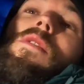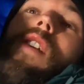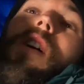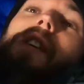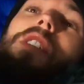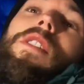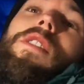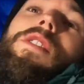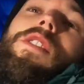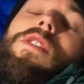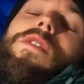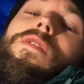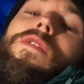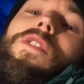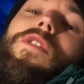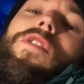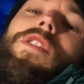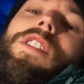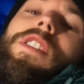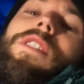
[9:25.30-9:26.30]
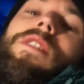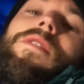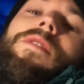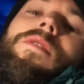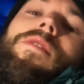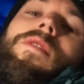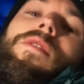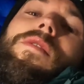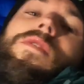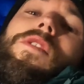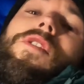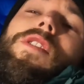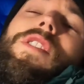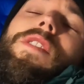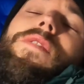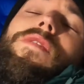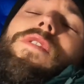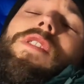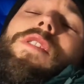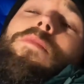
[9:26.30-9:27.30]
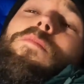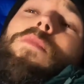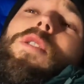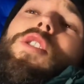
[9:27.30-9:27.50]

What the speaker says: go foraging for some